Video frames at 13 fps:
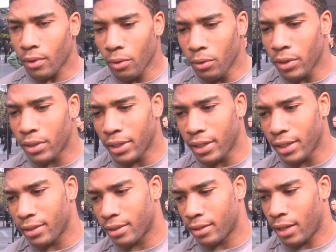Well, the thing
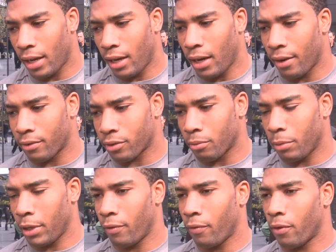is, is they have so
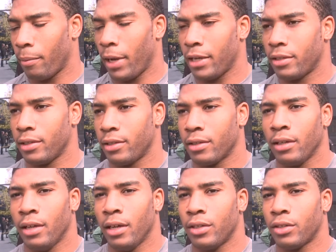many formations
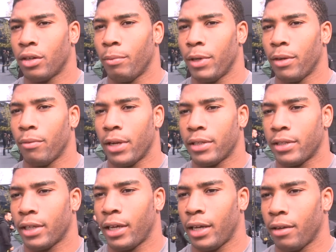and so many ways
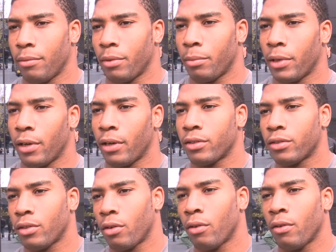to get him the ball.
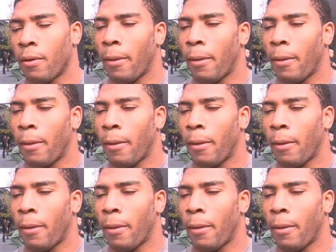So,